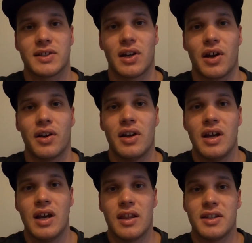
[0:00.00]
So
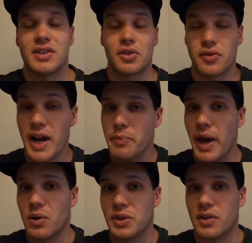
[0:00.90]
this is a great
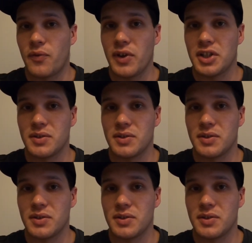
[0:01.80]
battle with the fish.